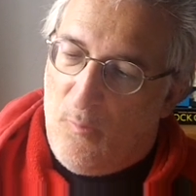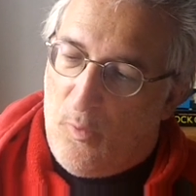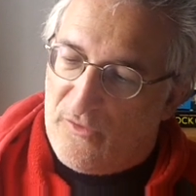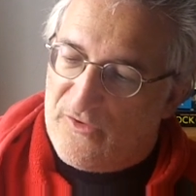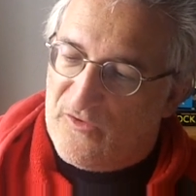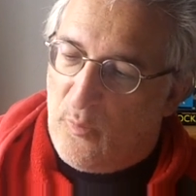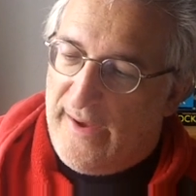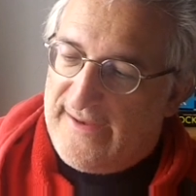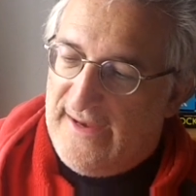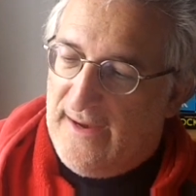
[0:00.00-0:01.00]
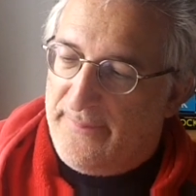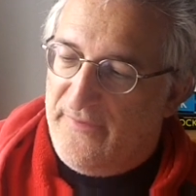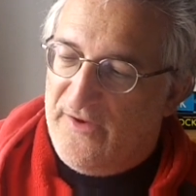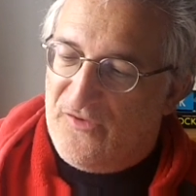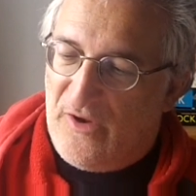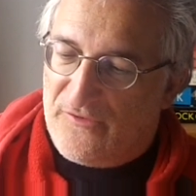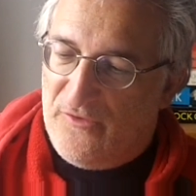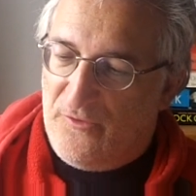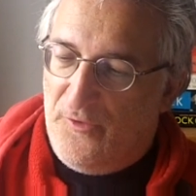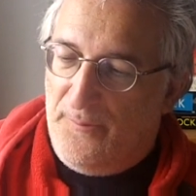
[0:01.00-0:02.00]
What does waking up in this
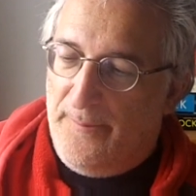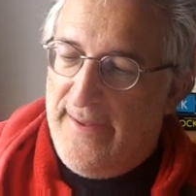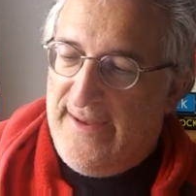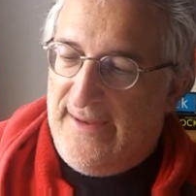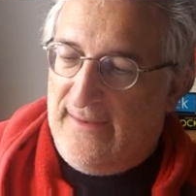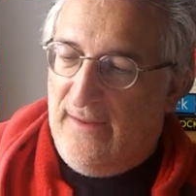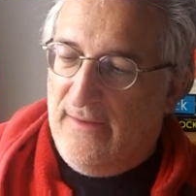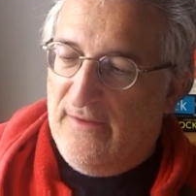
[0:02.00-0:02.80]
shuttered room mean?